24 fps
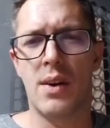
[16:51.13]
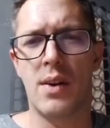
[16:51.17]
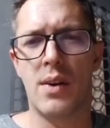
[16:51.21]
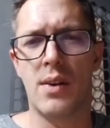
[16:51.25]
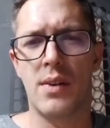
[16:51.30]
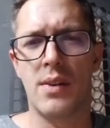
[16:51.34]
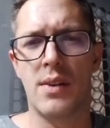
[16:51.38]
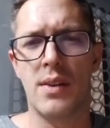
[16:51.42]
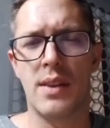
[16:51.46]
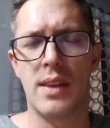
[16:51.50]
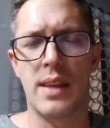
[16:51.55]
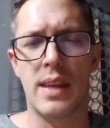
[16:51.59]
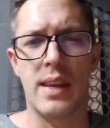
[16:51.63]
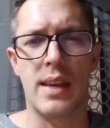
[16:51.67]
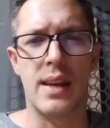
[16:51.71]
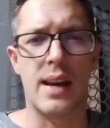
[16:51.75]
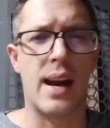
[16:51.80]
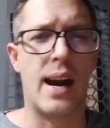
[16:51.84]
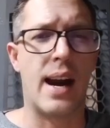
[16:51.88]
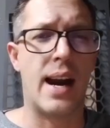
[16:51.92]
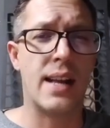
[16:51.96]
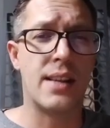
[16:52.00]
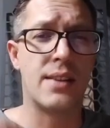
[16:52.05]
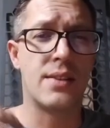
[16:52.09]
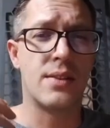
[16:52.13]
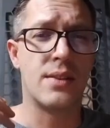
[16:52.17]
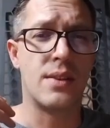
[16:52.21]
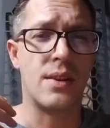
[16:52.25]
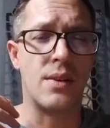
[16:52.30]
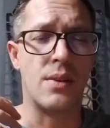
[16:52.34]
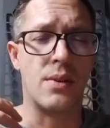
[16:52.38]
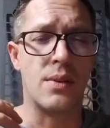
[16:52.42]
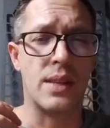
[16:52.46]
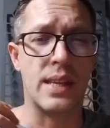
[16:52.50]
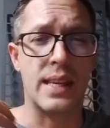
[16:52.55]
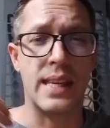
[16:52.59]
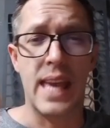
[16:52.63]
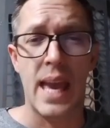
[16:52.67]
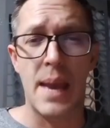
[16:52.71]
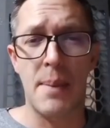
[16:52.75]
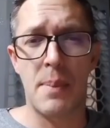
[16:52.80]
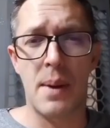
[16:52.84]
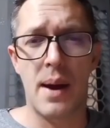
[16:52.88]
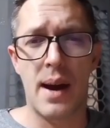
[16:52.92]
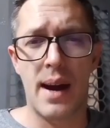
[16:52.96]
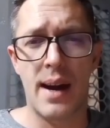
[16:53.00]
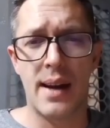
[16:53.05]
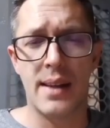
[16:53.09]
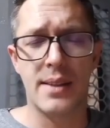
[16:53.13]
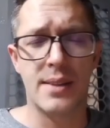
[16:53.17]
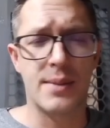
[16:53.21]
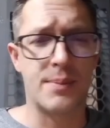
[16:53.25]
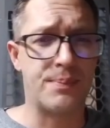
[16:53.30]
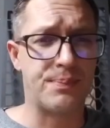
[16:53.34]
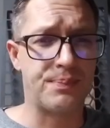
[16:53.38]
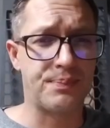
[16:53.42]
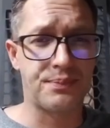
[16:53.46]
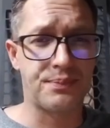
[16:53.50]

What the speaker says: on the height or the gap height,